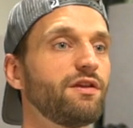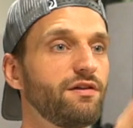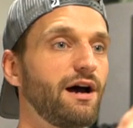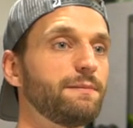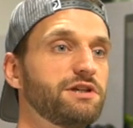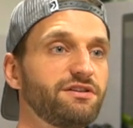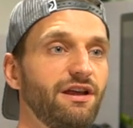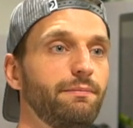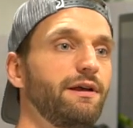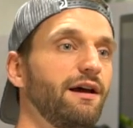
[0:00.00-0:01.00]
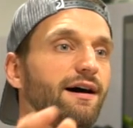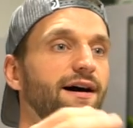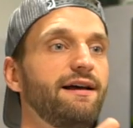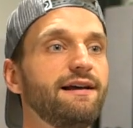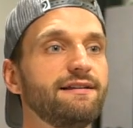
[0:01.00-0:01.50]
the object API
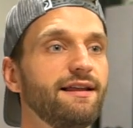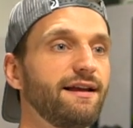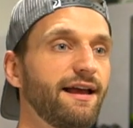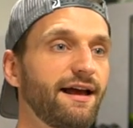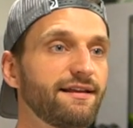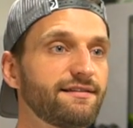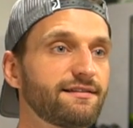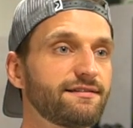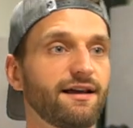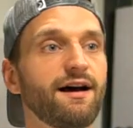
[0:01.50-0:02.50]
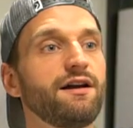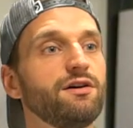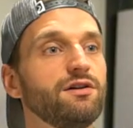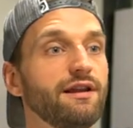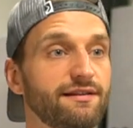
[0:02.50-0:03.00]
and like has
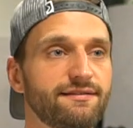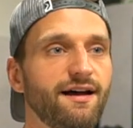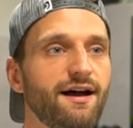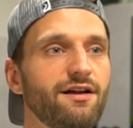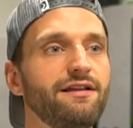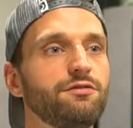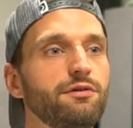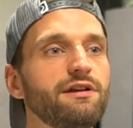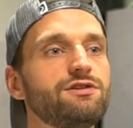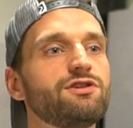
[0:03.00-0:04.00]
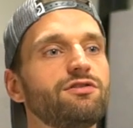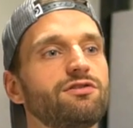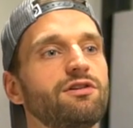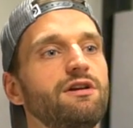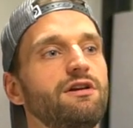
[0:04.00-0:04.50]
style, it's really
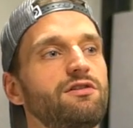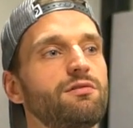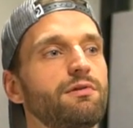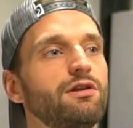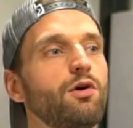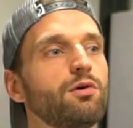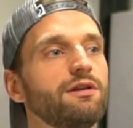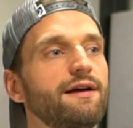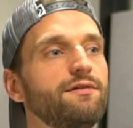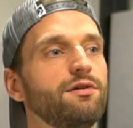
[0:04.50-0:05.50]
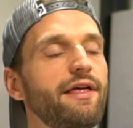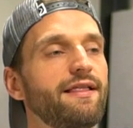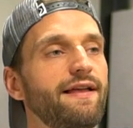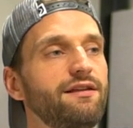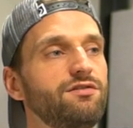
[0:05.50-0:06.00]
just something lower level
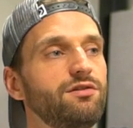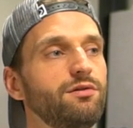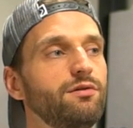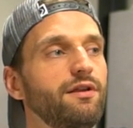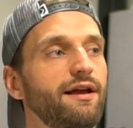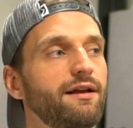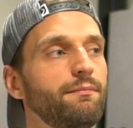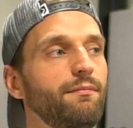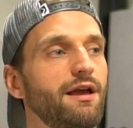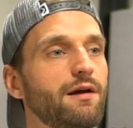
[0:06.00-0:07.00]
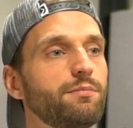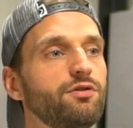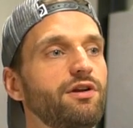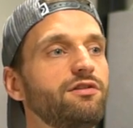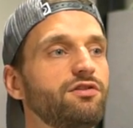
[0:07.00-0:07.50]
that lets you like make a
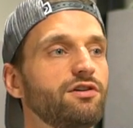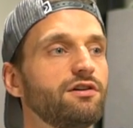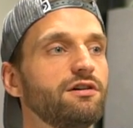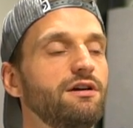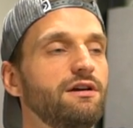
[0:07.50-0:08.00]
presenter,